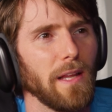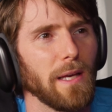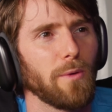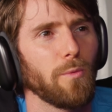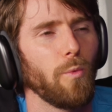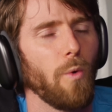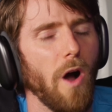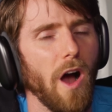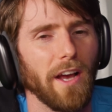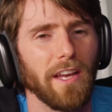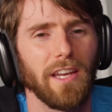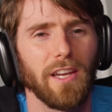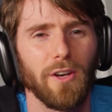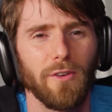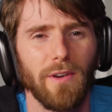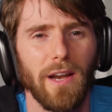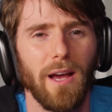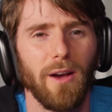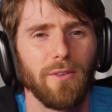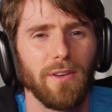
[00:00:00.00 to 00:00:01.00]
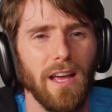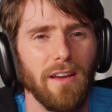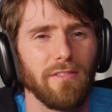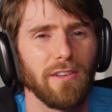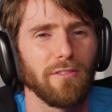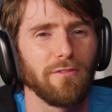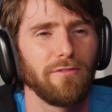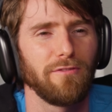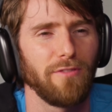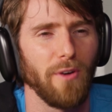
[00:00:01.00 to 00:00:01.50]
like walking around
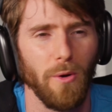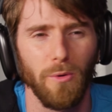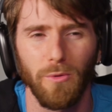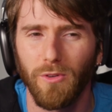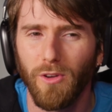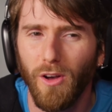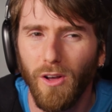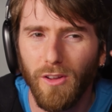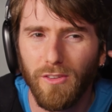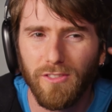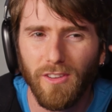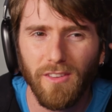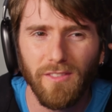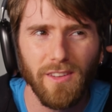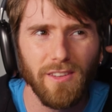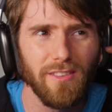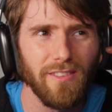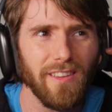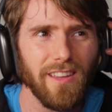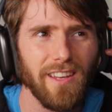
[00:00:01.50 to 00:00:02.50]
having phone calls on this